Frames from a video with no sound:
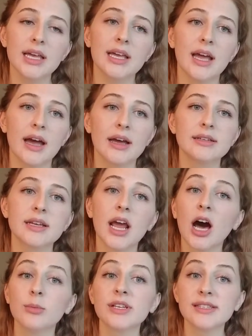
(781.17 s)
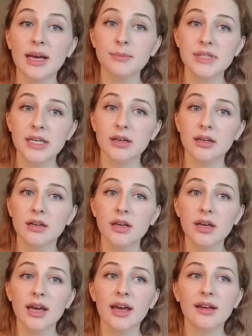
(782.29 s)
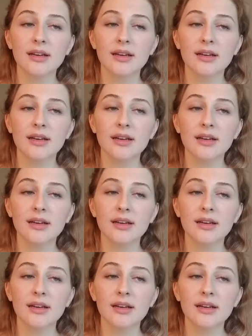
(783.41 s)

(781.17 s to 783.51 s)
and calmoseptine in